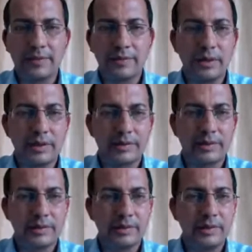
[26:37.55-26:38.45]
Okay, let's
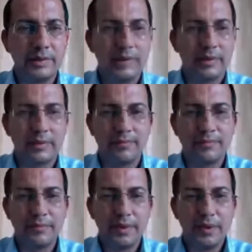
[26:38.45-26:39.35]
see that. Okay.
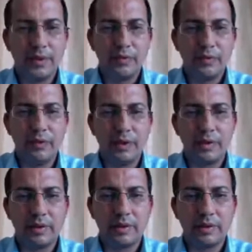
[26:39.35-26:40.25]
We
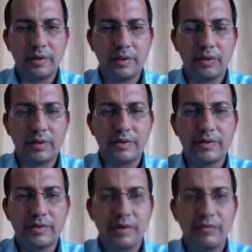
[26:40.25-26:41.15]
were talking
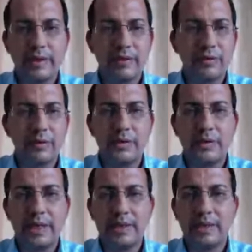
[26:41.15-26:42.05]
somewhere that the
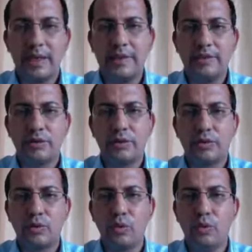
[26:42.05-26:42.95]
delta is
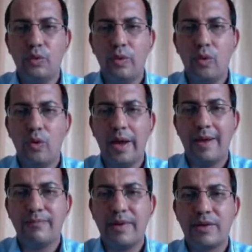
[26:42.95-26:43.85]
2
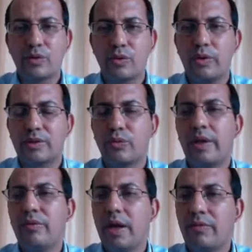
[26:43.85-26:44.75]
om minus os.
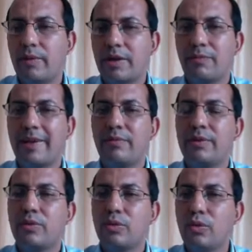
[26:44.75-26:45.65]
Why we have multiplied
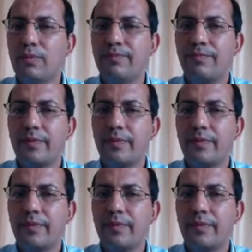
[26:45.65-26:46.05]
2?